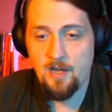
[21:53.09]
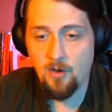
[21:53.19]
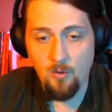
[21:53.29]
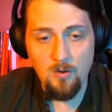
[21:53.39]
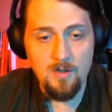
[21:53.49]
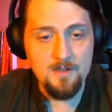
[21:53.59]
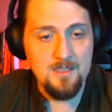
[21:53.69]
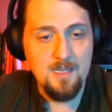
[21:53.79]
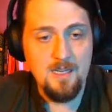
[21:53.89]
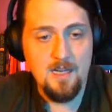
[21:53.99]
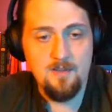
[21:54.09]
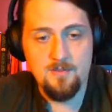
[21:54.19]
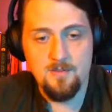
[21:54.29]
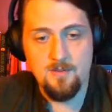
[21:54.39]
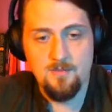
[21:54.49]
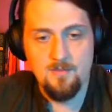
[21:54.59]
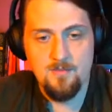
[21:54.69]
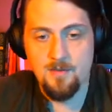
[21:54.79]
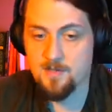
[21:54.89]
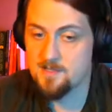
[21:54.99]
nor on the day after,
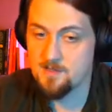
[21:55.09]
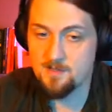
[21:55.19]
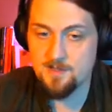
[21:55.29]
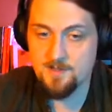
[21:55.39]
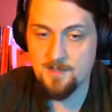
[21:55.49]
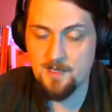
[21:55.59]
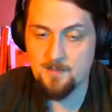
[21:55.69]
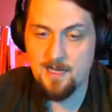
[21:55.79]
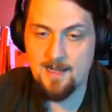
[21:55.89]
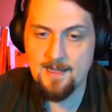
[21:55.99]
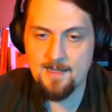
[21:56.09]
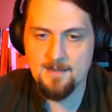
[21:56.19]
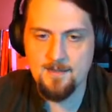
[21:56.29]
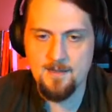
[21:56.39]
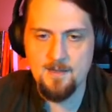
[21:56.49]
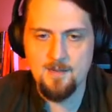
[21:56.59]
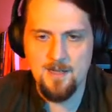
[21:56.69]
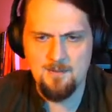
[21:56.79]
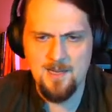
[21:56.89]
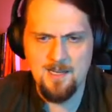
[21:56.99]
though they searched for him high and low
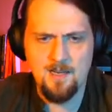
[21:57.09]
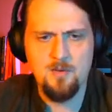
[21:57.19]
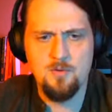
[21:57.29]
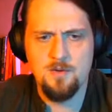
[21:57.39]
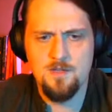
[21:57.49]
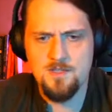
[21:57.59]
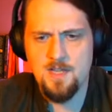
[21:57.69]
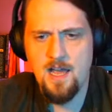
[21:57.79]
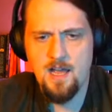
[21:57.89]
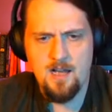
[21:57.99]
and made inquiries